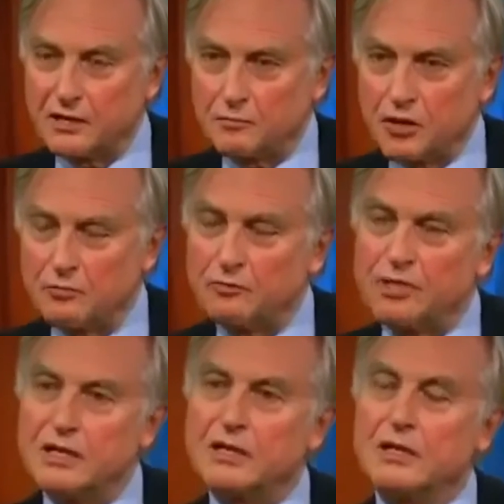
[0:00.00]
are
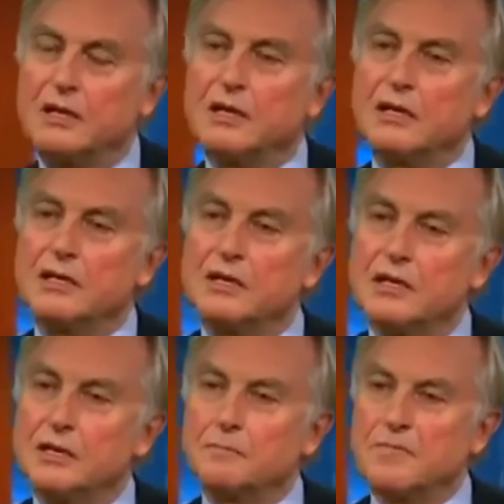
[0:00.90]
probably
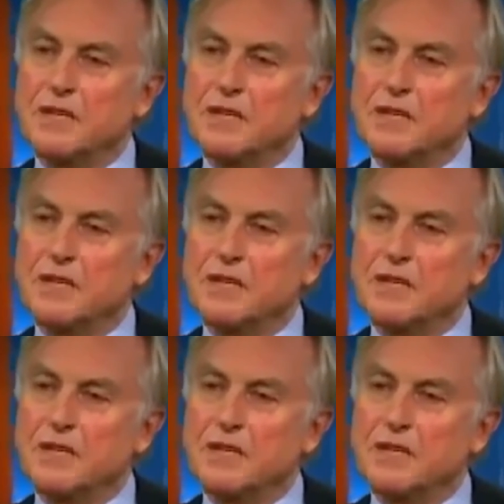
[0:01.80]
the